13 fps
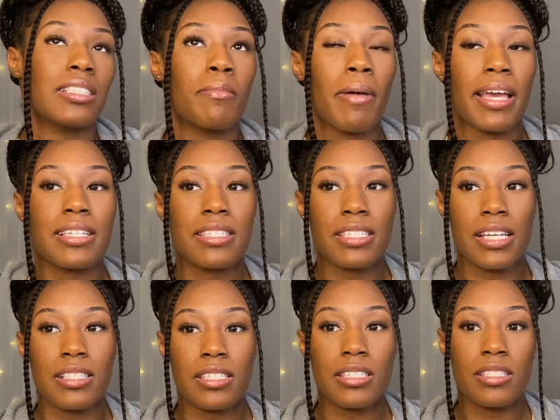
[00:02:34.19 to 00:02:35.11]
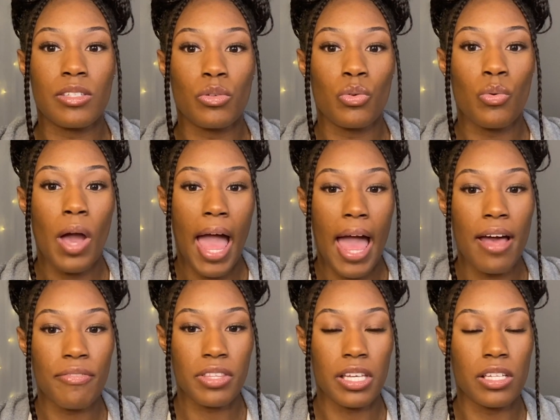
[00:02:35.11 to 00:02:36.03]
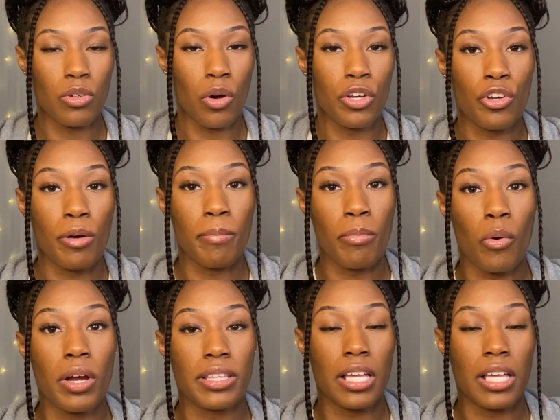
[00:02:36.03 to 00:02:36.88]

make sense to have things on your board